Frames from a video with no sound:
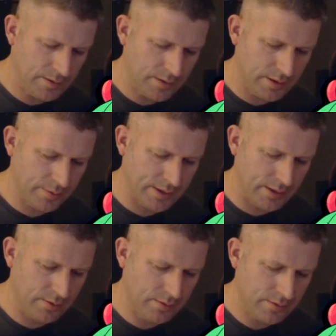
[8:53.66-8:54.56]
There we
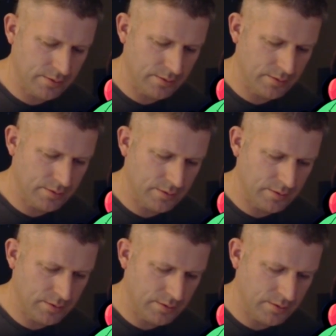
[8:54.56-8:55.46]
go.
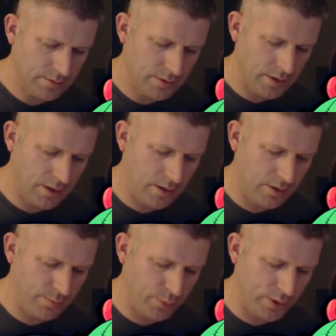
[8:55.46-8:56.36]

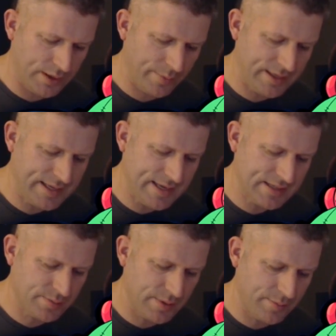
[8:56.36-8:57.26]
Oh boy, I mean he
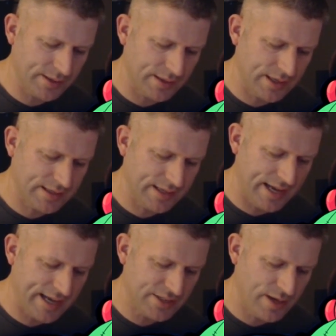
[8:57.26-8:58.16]
hits me, but luckily
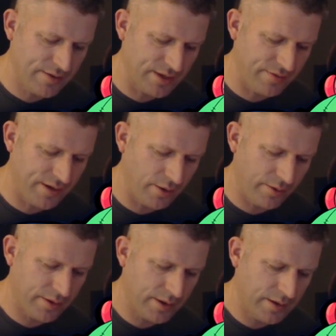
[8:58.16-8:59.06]
I, I do have enough
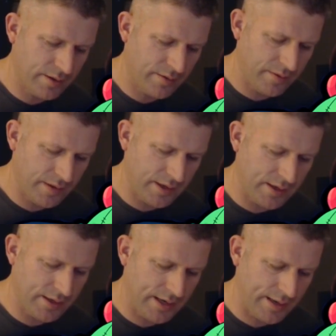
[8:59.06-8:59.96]
health
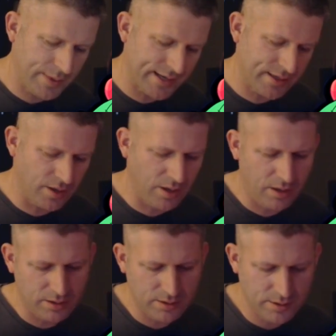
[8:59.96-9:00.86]
that I, I can.
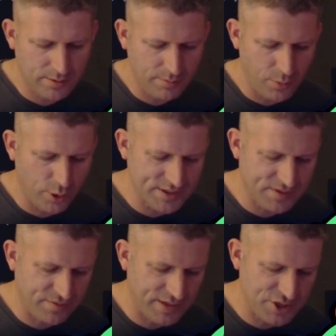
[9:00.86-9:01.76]
Oh,
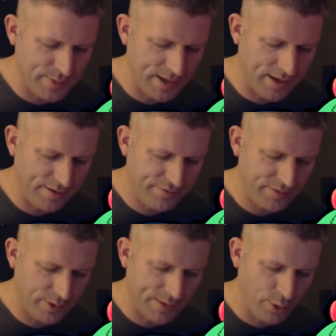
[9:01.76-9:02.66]
Mortis finished me off.
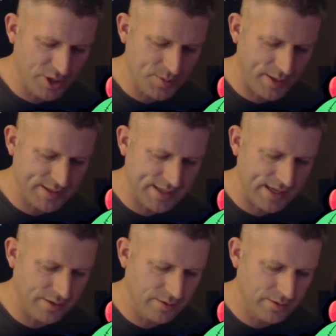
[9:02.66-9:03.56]
Okay, Mortis is about to
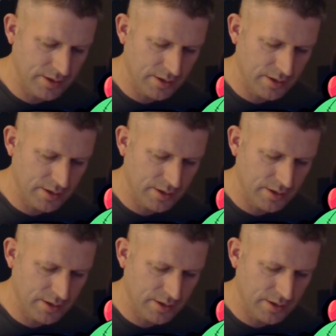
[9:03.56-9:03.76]
die, though.